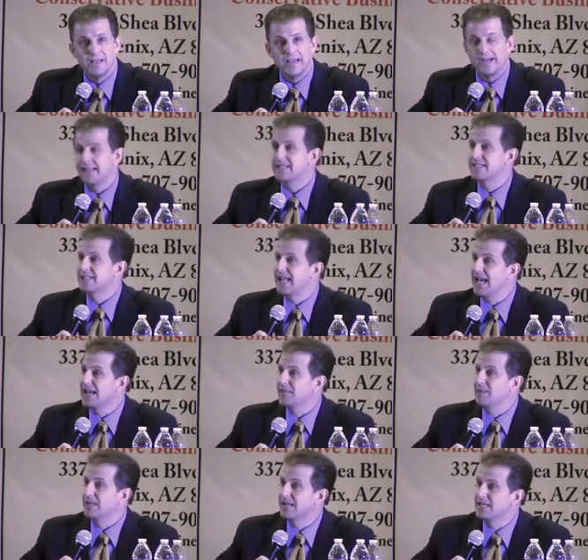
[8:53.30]
And it's
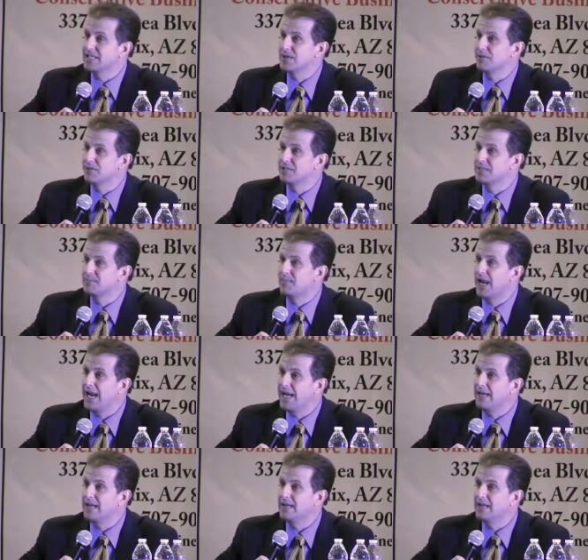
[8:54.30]
sad because it was
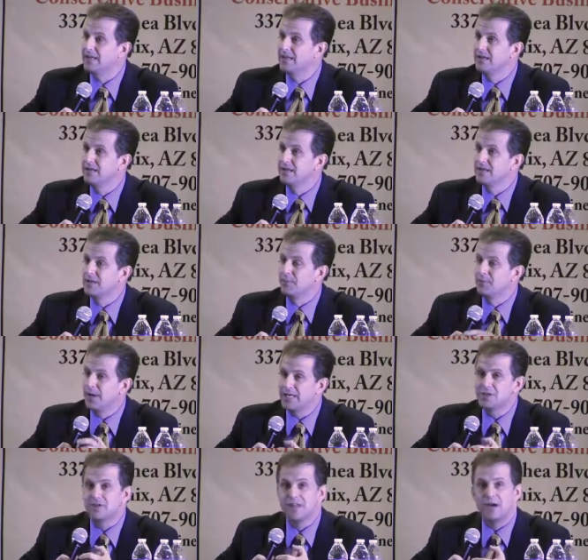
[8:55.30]
painted, the
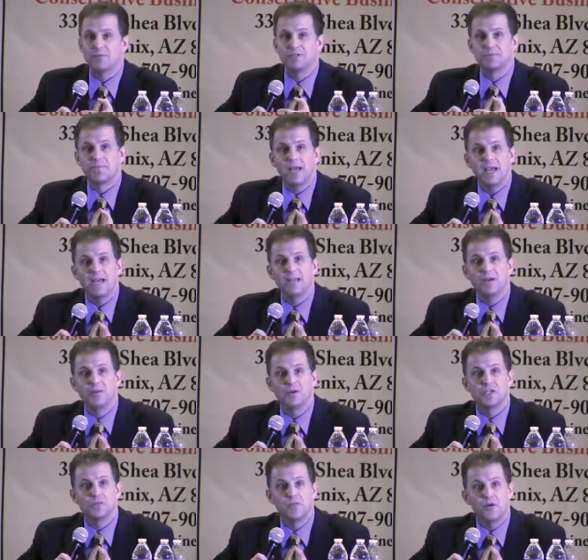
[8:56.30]
picture that was painted
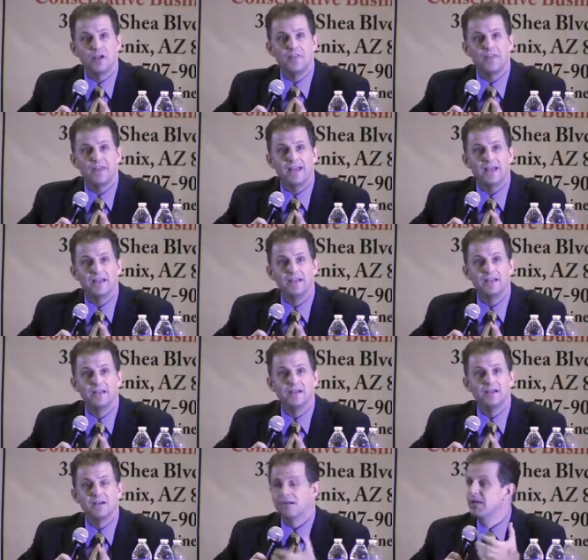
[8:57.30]
was one that
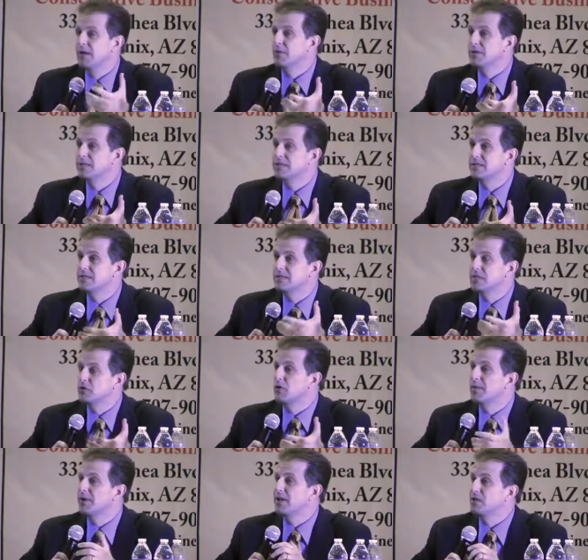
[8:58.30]
it was
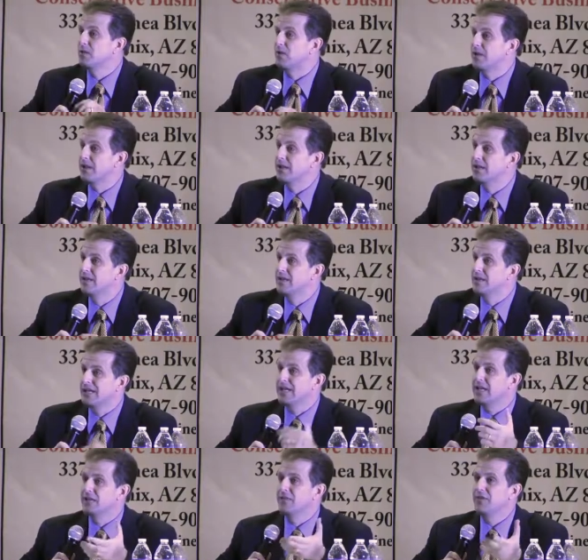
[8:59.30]
discriminatory,
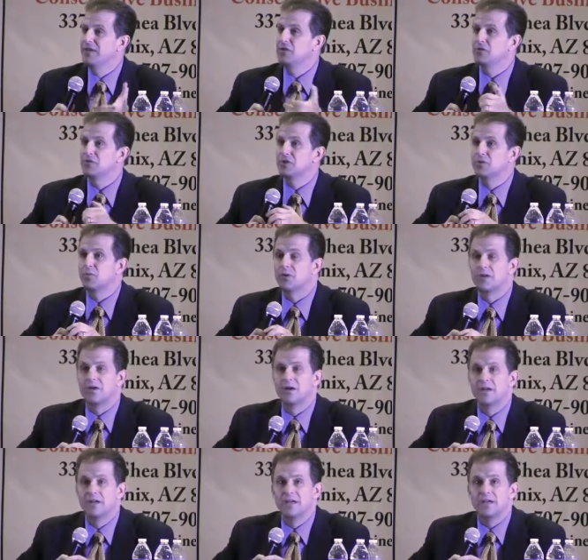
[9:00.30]
that individuals
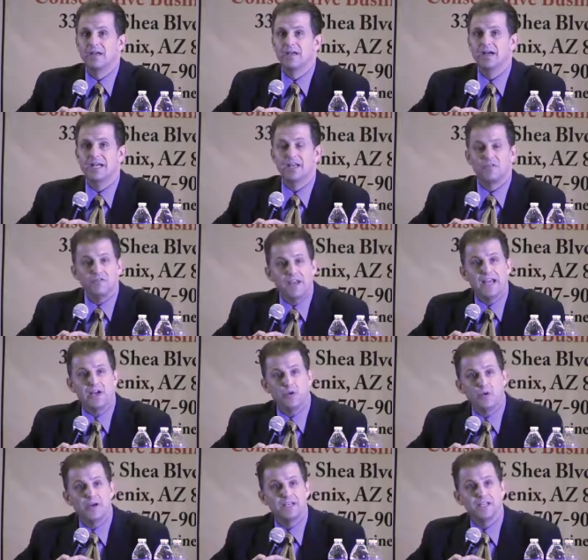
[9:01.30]
were uh, in
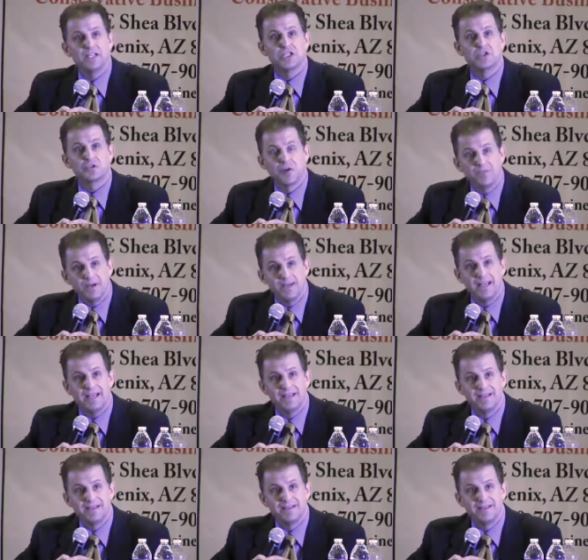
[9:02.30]
fact going to
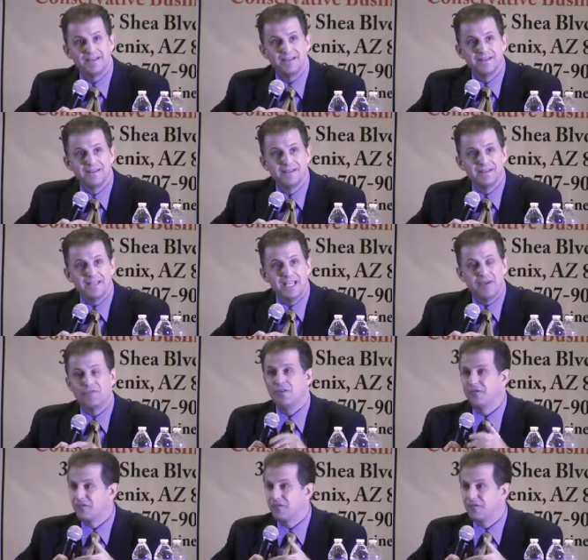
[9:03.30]
discriminate if in